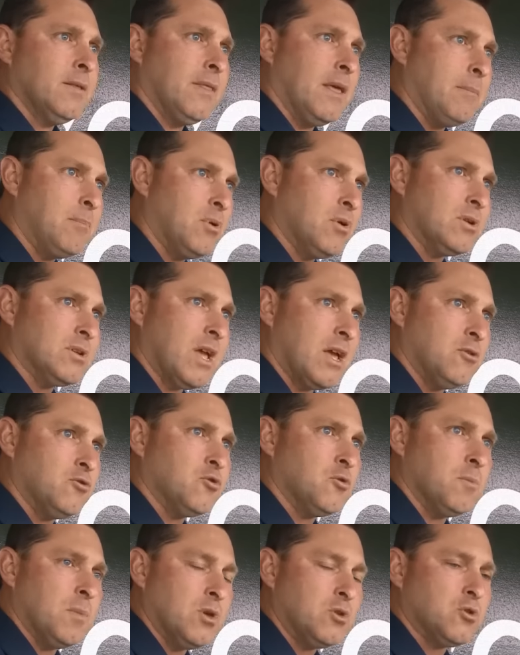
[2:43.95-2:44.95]
That puts
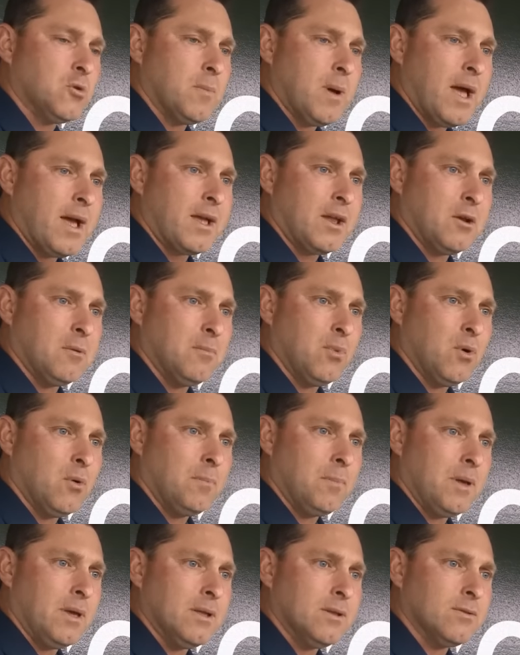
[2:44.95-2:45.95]
Andrew Mitchell back in the
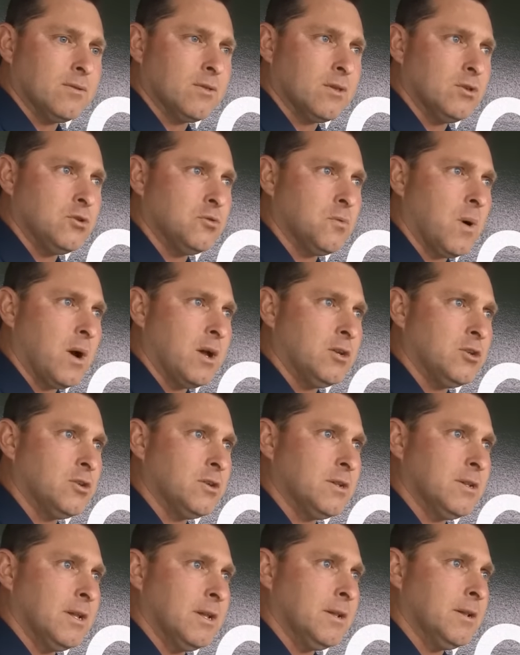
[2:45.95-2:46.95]
bullpen
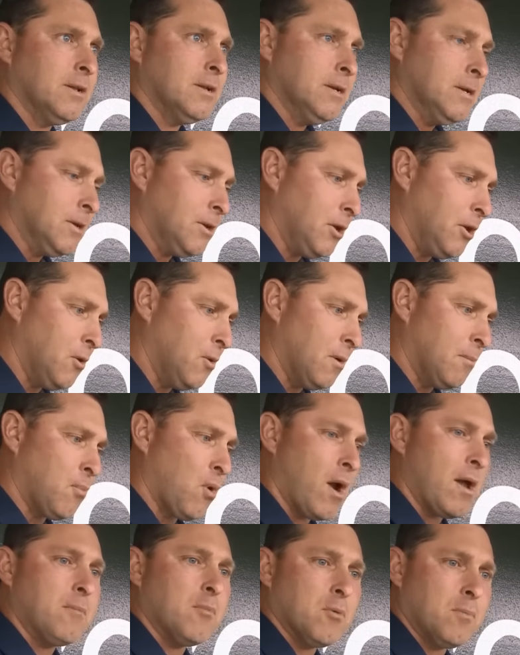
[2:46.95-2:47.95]
situation and, a
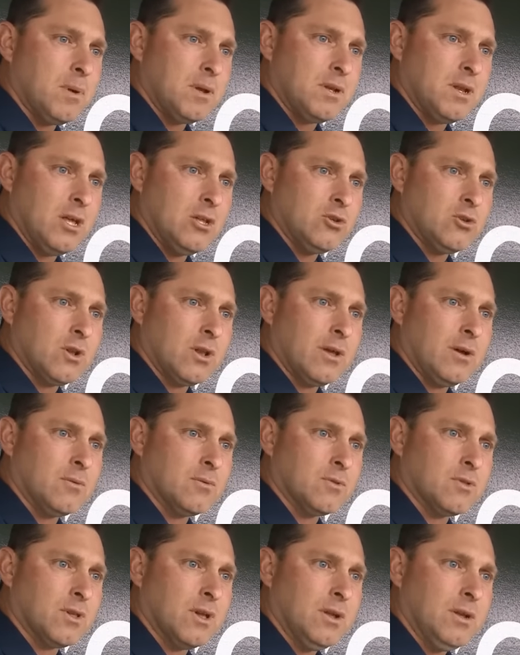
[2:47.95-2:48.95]
Bramer potentially
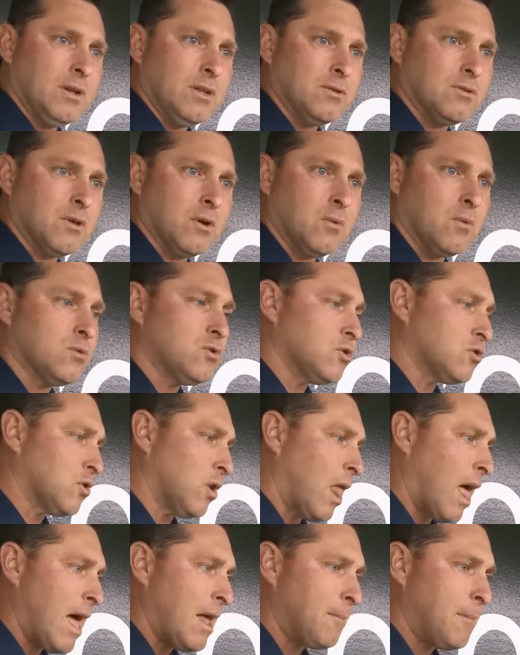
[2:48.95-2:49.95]
on Sunday. So we'll just
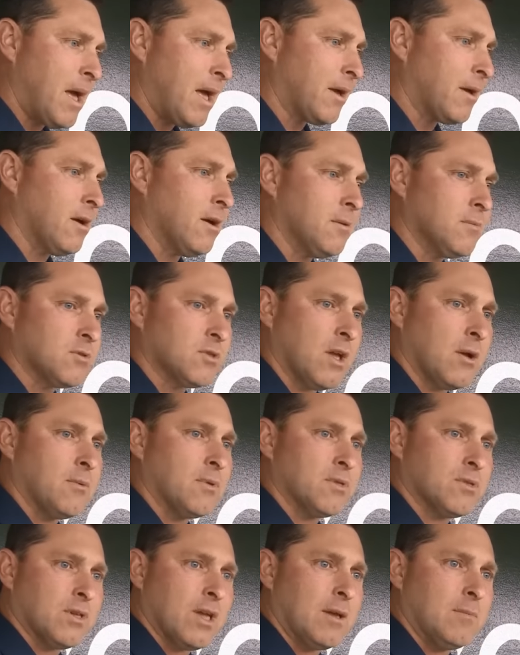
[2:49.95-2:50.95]
line back up, stay
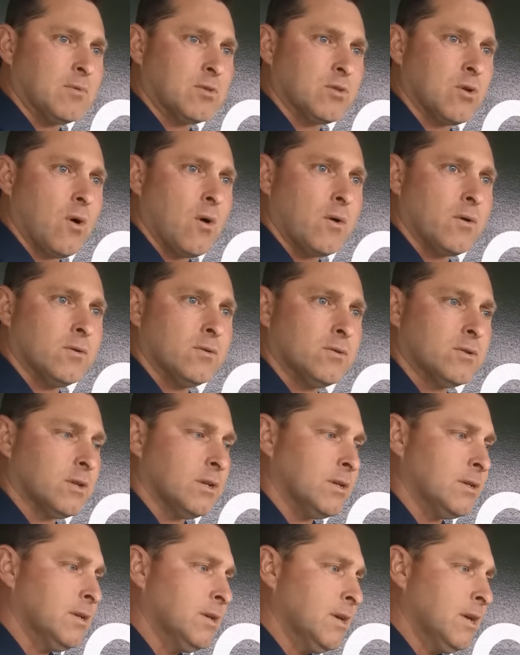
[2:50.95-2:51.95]
with the same starters,
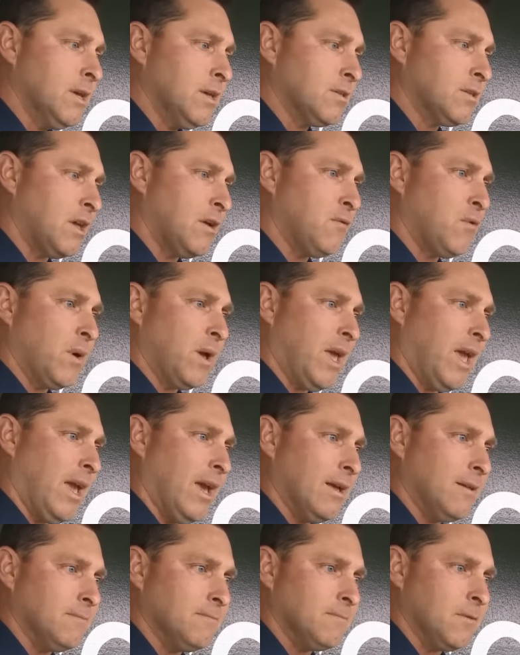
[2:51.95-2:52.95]
and see if we
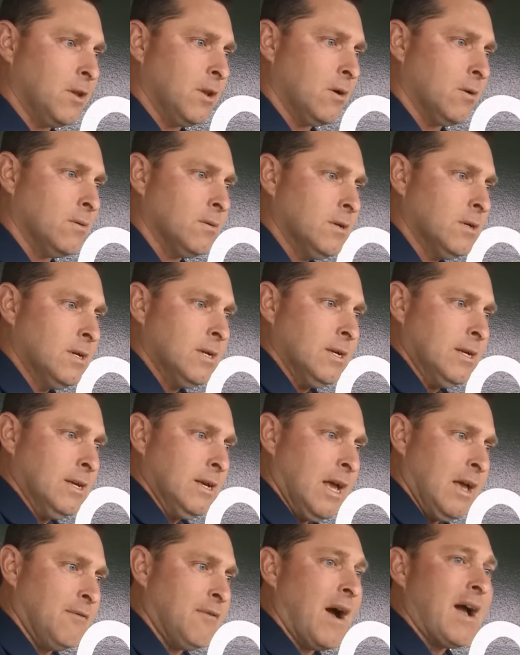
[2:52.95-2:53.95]
can't,
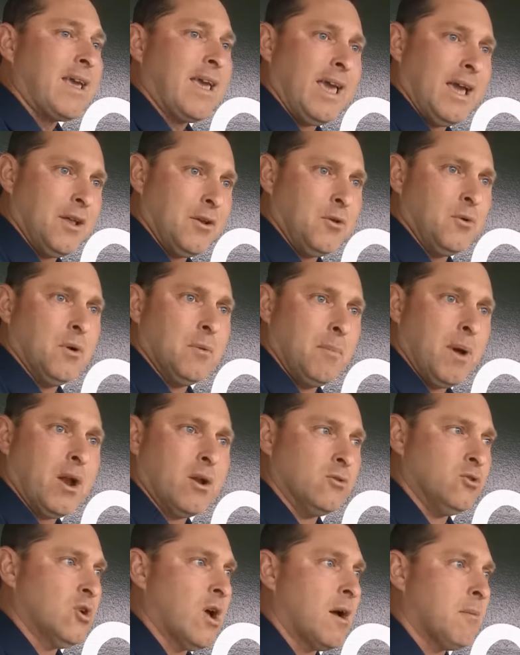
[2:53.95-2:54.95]
if I can't do a
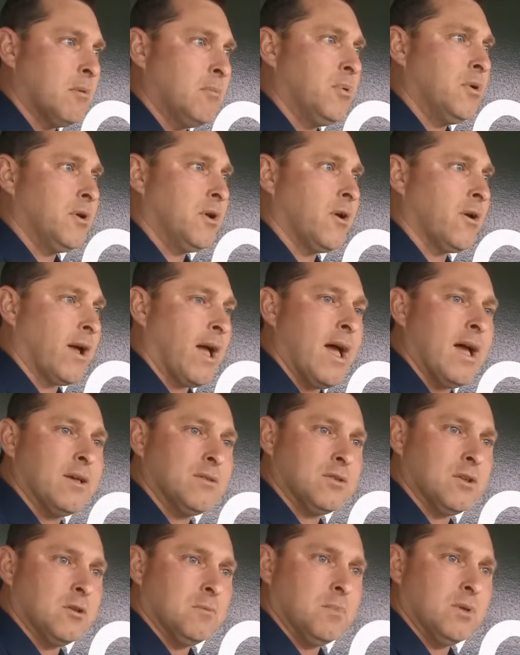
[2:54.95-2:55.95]
better job of putting our
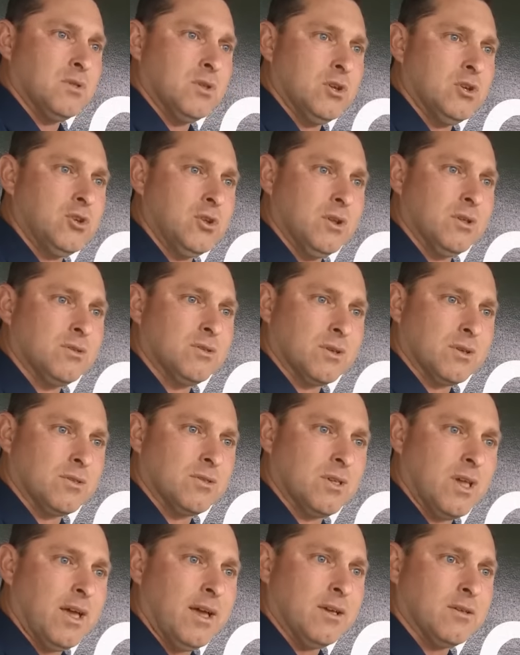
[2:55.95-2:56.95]
guys in a position of
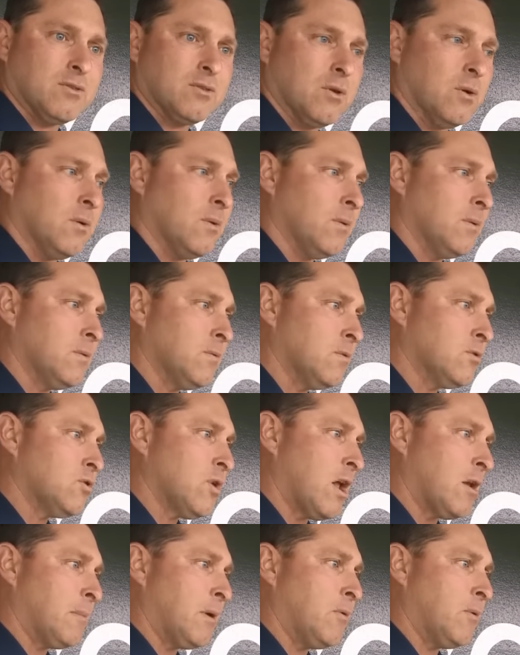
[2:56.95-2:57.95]
success. So we're
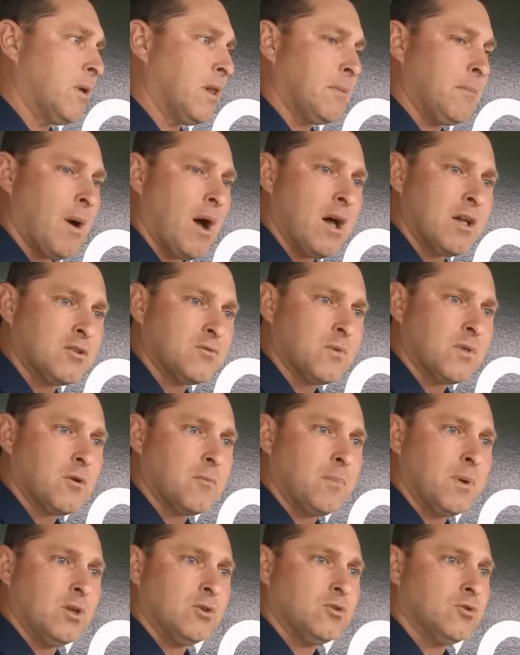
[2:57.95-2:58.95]
trying to be really positive with
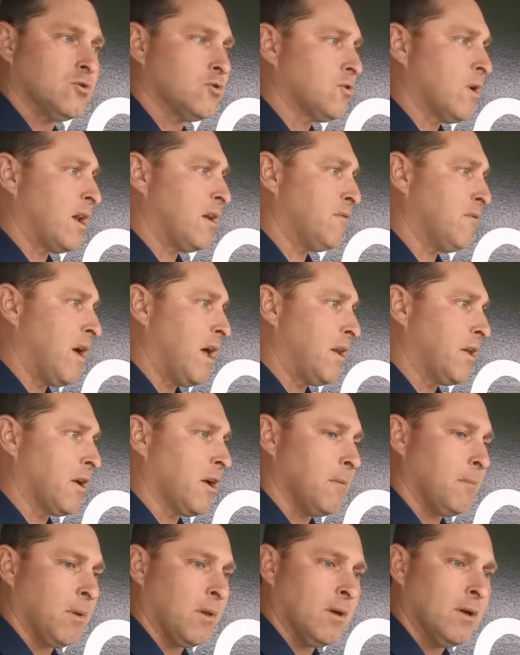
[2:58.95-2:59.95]
our pitchers, trying to find a
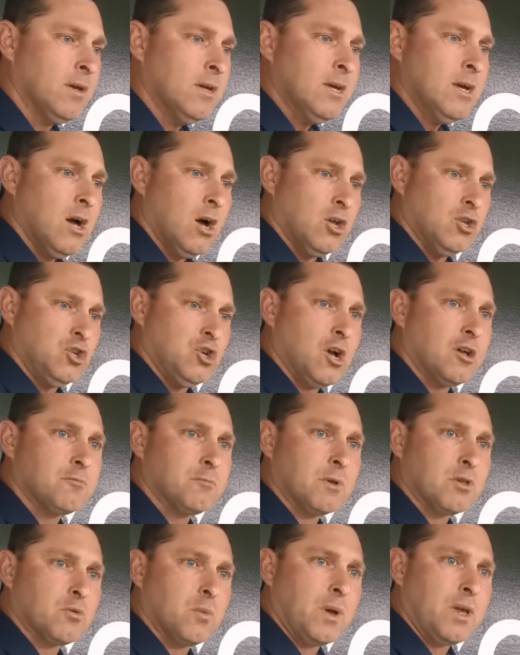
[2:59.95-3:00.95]
couple of
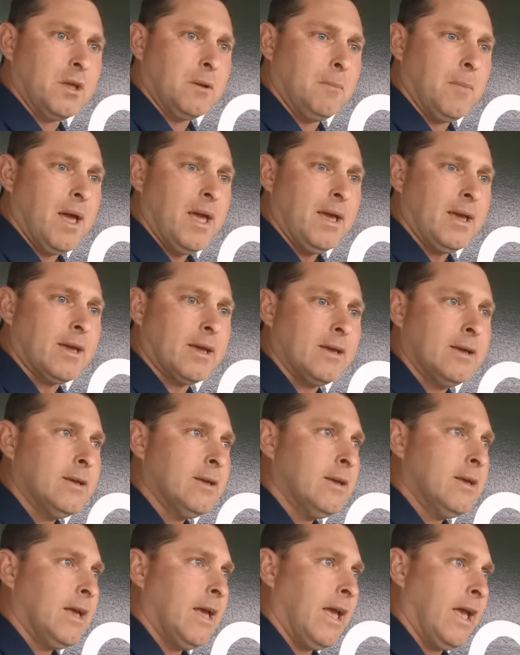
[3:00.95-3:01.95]
adjustments we could make
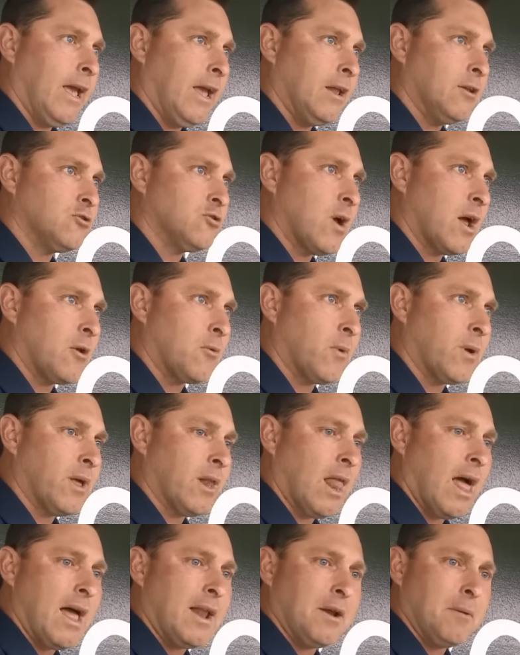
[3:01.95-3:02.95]
and try to
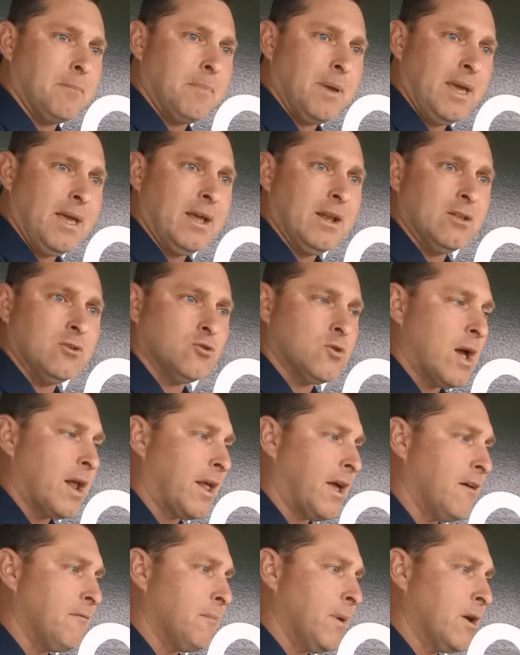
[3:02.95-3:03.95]
realign the pen and try
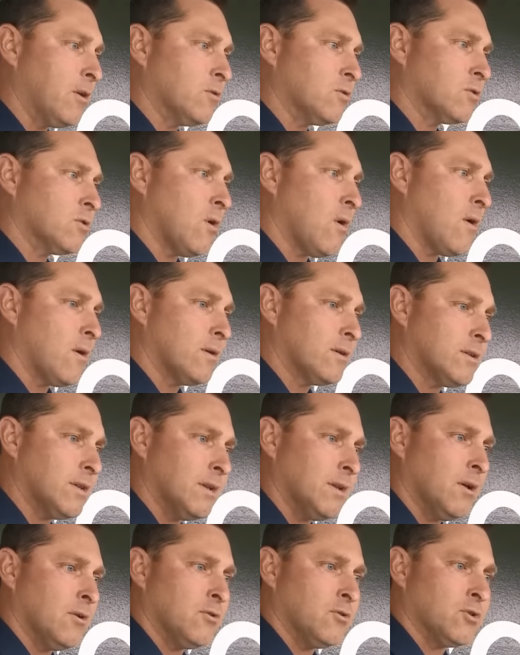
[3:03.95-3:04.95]
to have better starts,
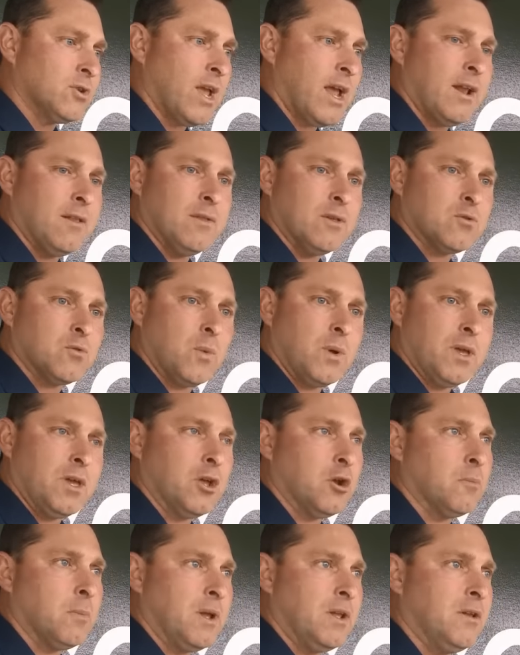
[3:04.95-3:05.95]
and understanding this
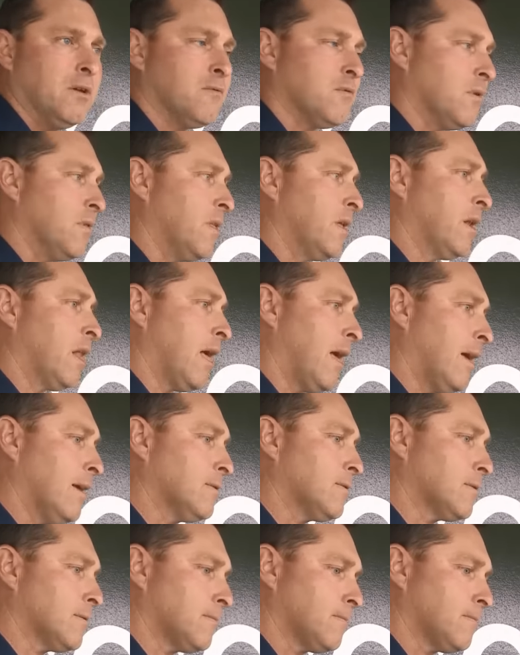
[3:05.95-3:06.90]
weekend will be different than last.